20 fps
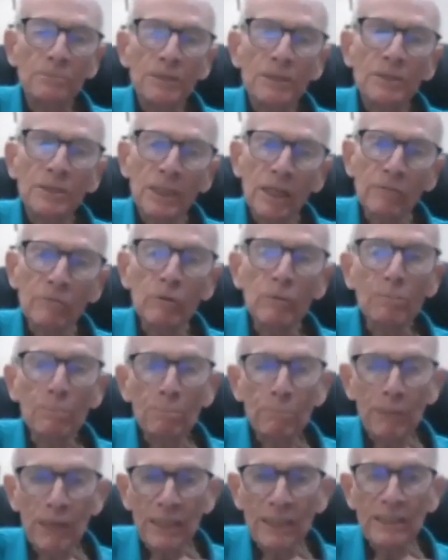Several
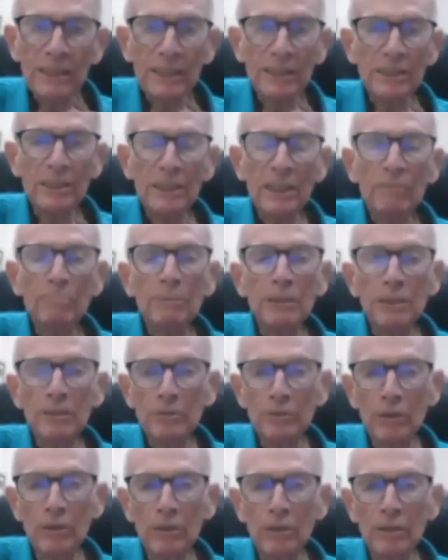paintings have been
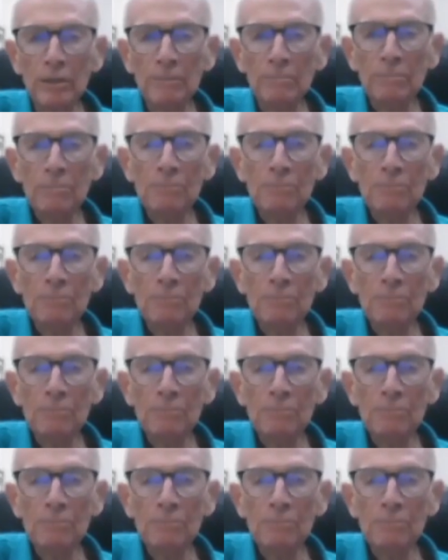drawn